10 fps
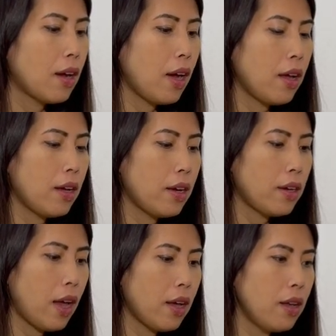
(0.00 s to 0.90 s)
And
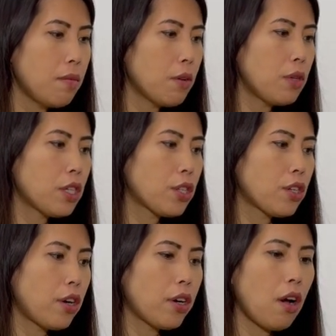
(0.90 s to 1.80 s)
I am going to
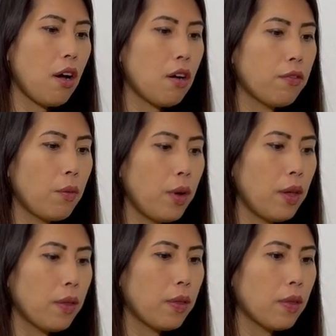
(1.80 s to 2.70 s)
start off
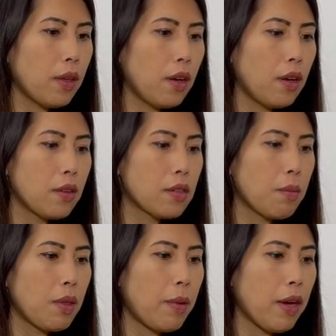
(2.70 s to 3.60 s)
with some
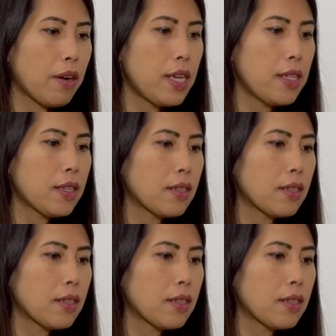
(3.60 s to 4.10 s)
of the berries.